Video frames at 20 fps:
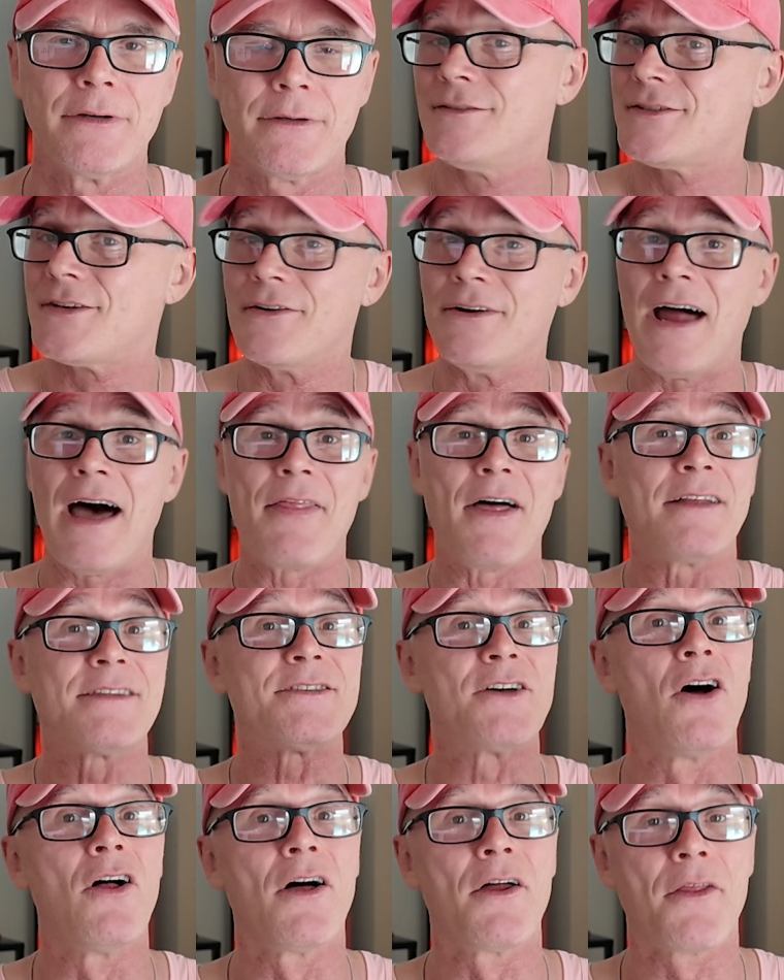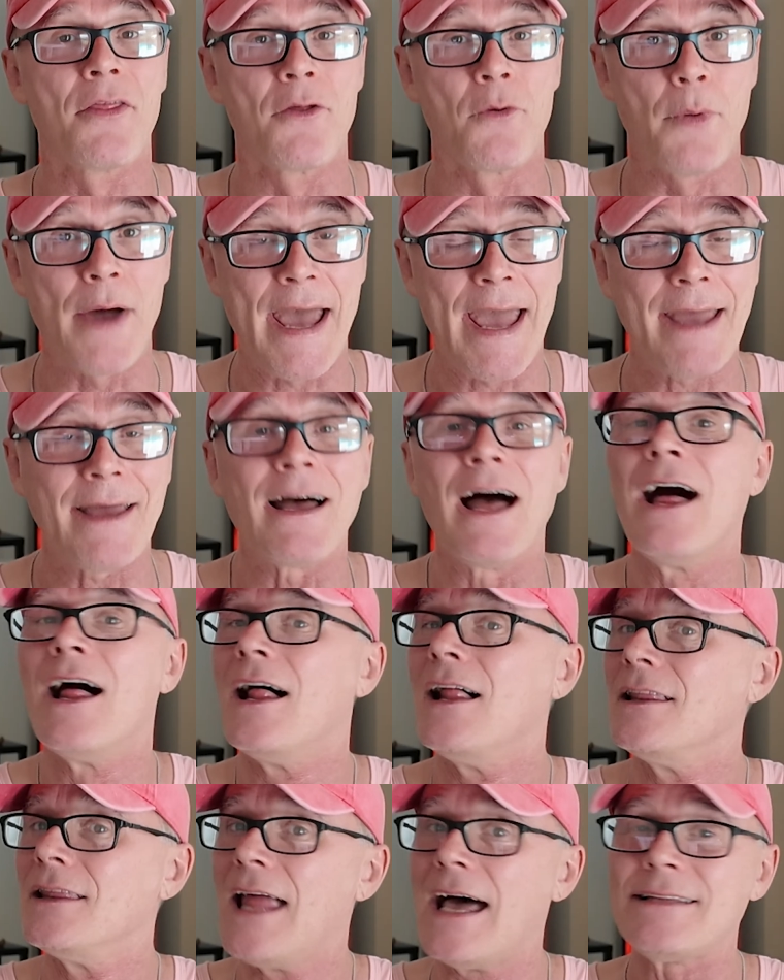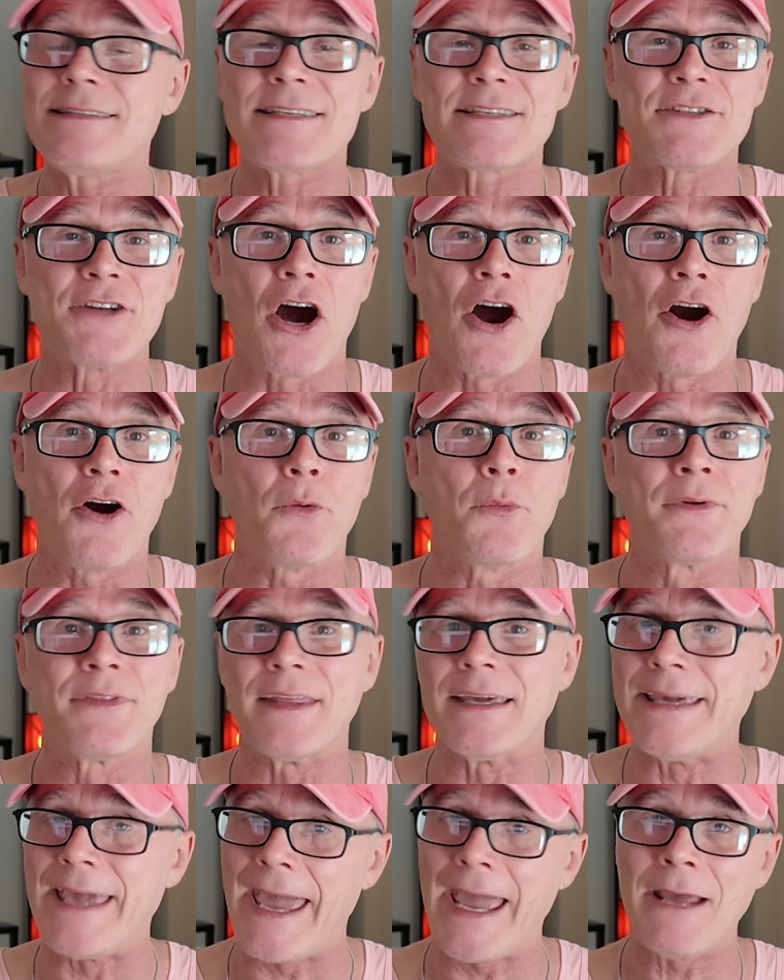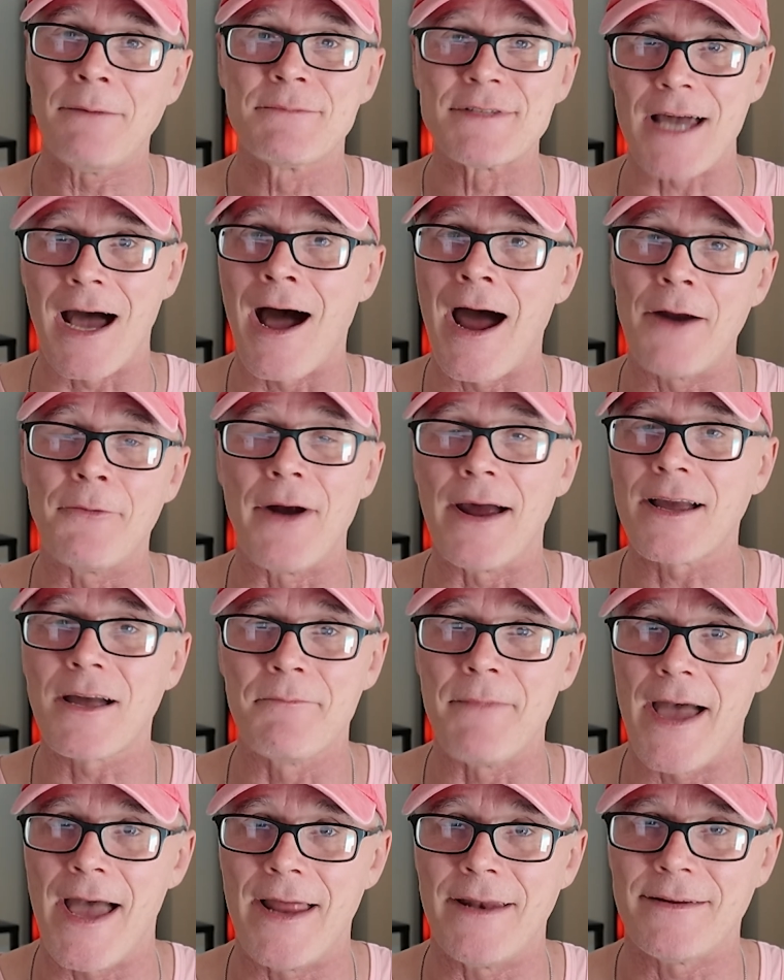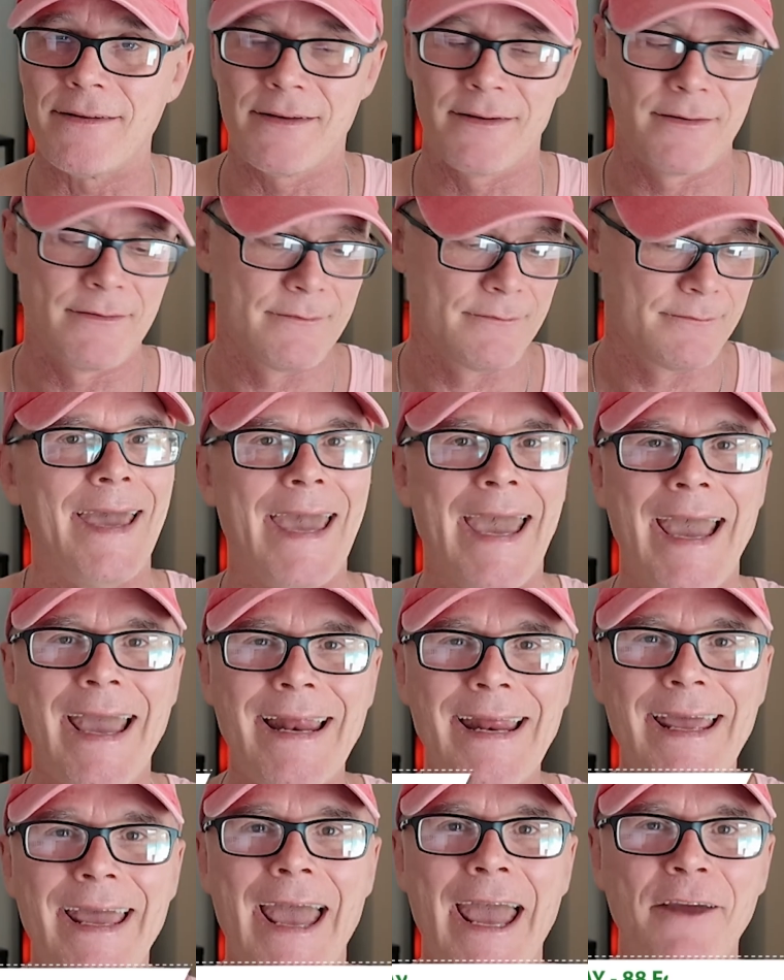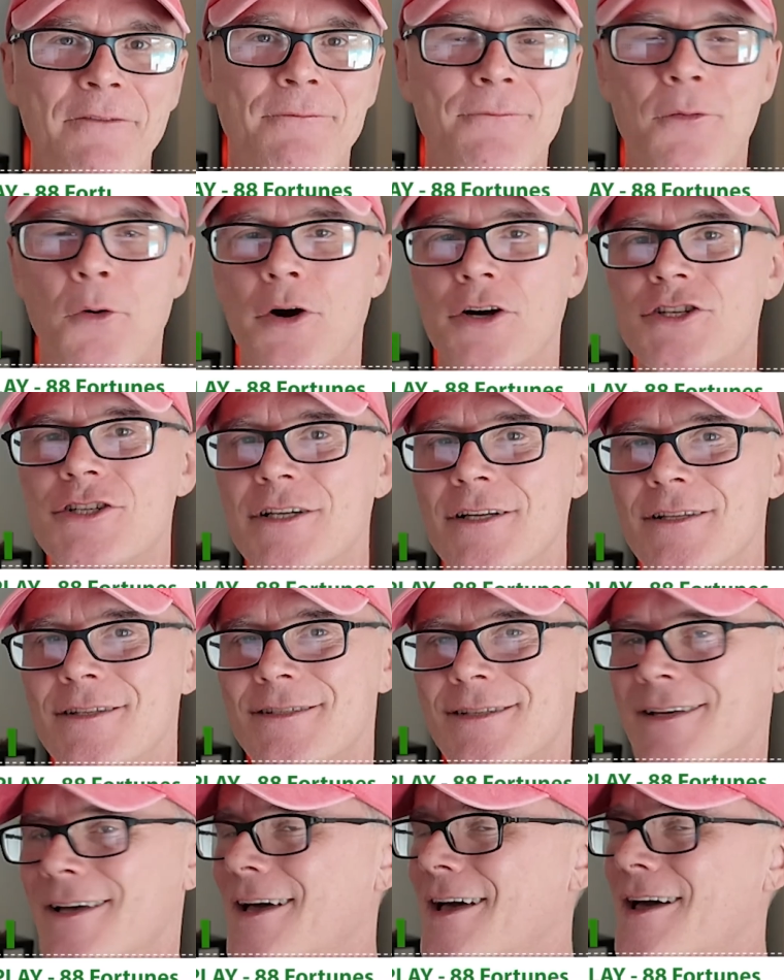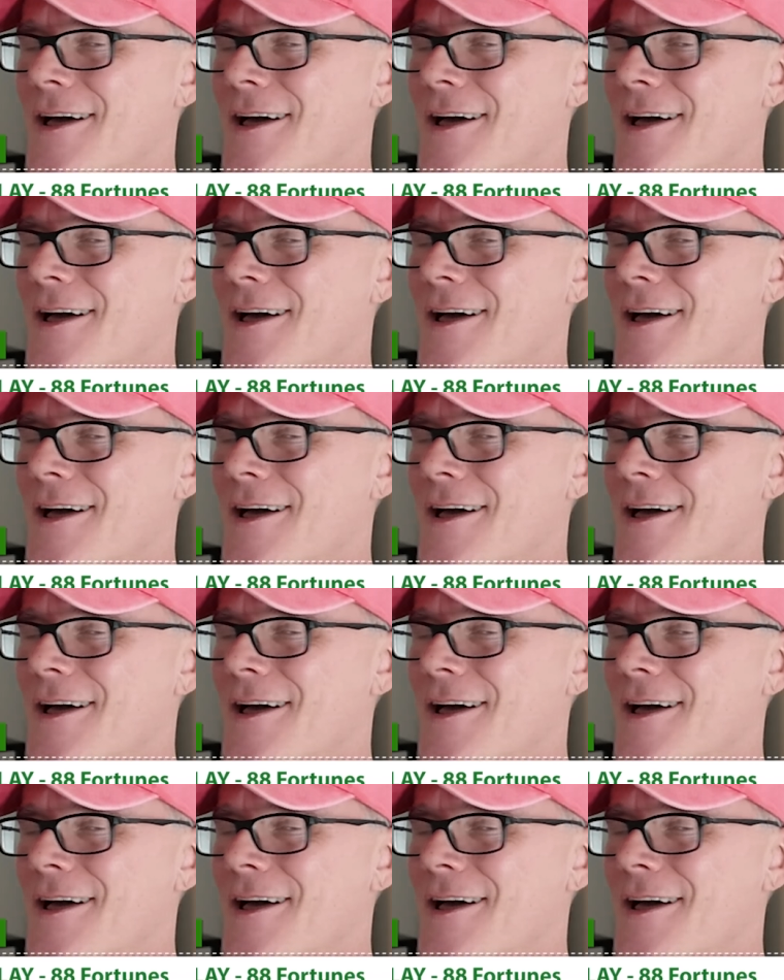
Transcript: So now that's all out of the way, let's start with the games I recommend. 88 Fortunes.